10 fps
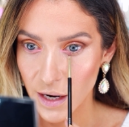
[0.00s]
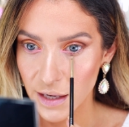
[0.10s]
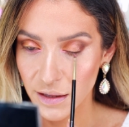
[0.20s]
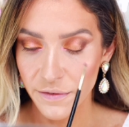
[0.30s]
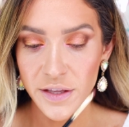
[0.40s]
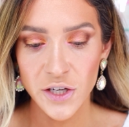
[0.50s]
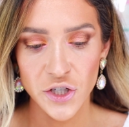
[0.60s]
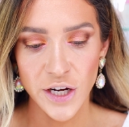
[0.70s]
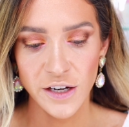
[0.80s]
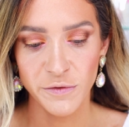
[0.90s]
I love this
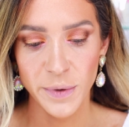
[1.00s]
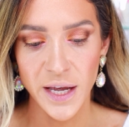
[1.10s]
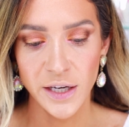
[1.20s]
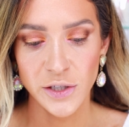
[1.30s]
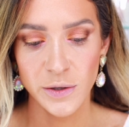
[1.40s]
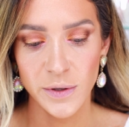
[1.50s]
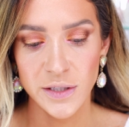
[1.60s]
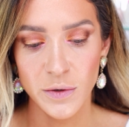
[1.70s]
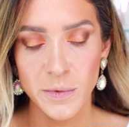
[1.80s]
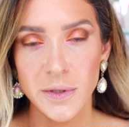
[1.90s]
shade of pink too.
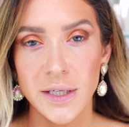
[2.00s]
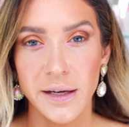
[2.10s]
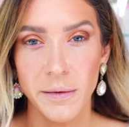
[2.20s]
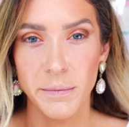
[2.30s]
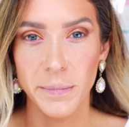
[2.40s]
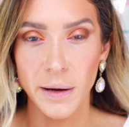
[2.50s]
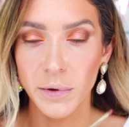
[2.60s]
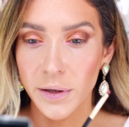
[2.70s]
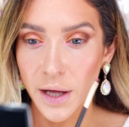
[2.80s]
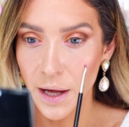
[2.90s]
It's almost like a
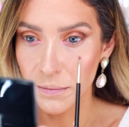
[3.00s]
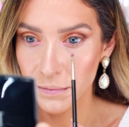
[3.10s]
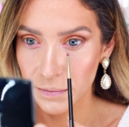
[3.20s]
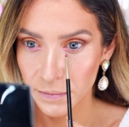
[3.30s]
bubblegum.